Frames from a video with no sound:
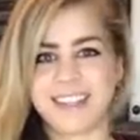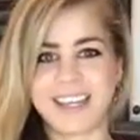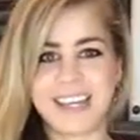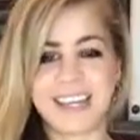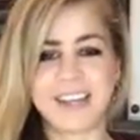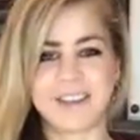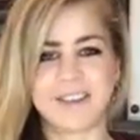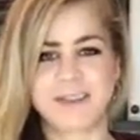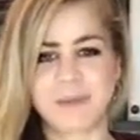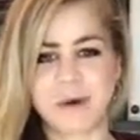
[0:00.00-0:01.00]
eating
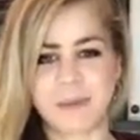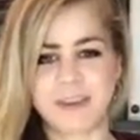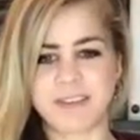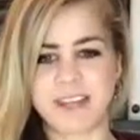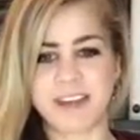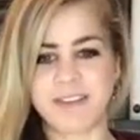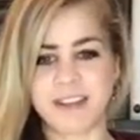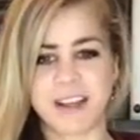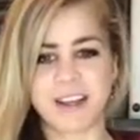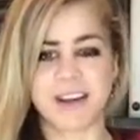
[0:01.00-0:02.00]
those small meals, and you
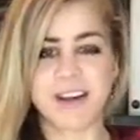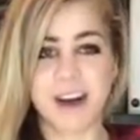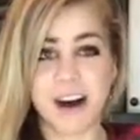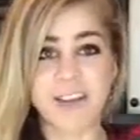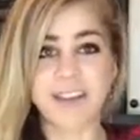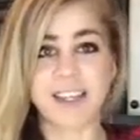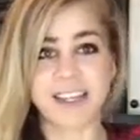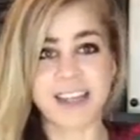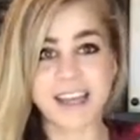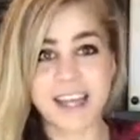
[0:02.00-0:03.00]
feel like you're
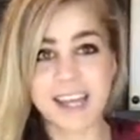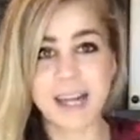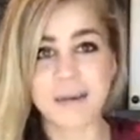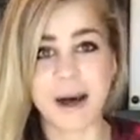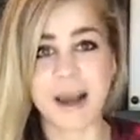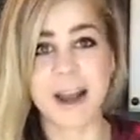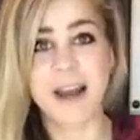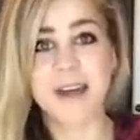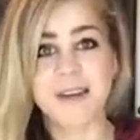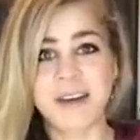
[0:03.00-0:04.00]
constantly thinking about it
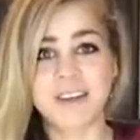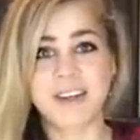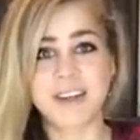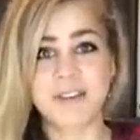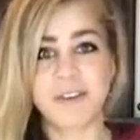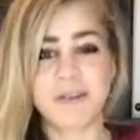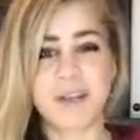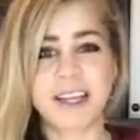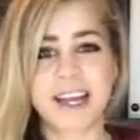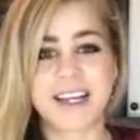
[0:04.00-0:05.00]
because you're never
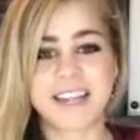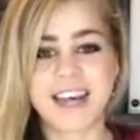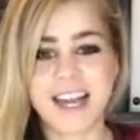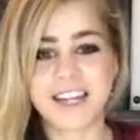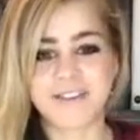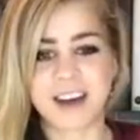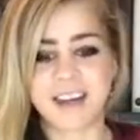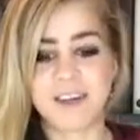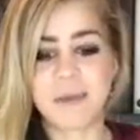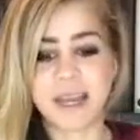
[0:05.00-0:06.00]
really that
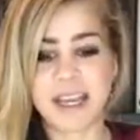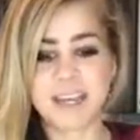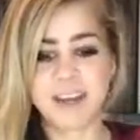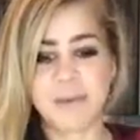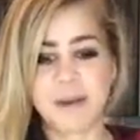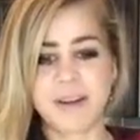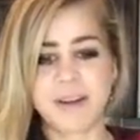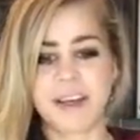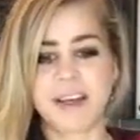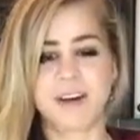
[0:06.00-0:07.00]
satisfied. You may eat your meal and
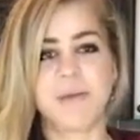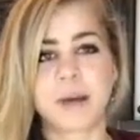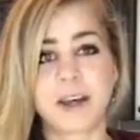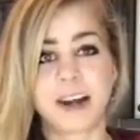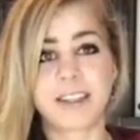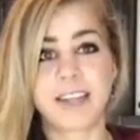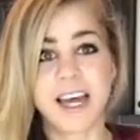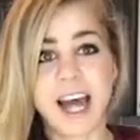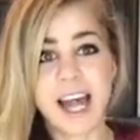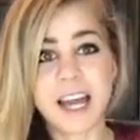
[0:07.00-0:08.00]
think, oh my gosh,
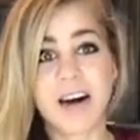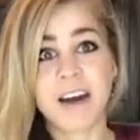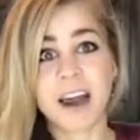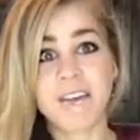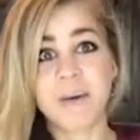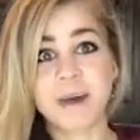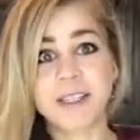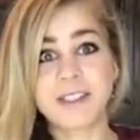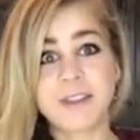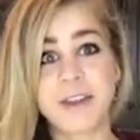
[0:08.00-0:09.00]
now I have to
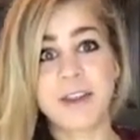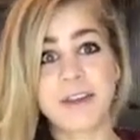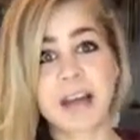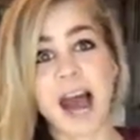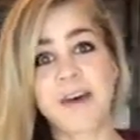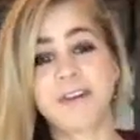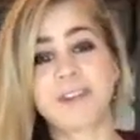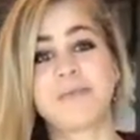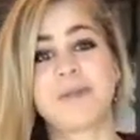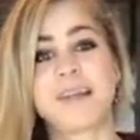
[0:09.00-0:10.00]
wait 2 to 3
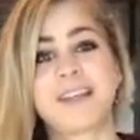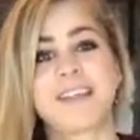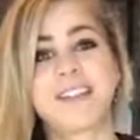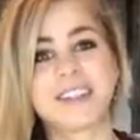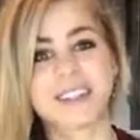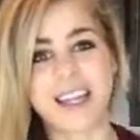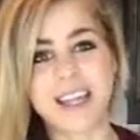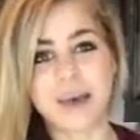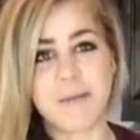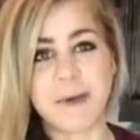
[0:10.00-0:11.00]
hours because I just had
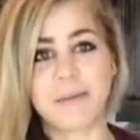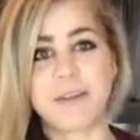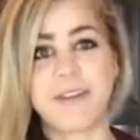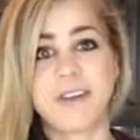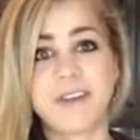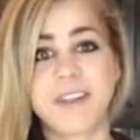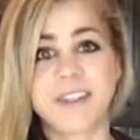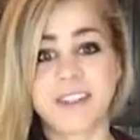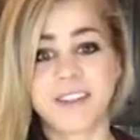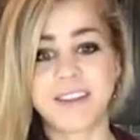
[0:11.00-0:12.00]
that meal, but you're
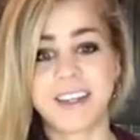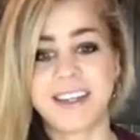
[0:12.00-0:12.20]
still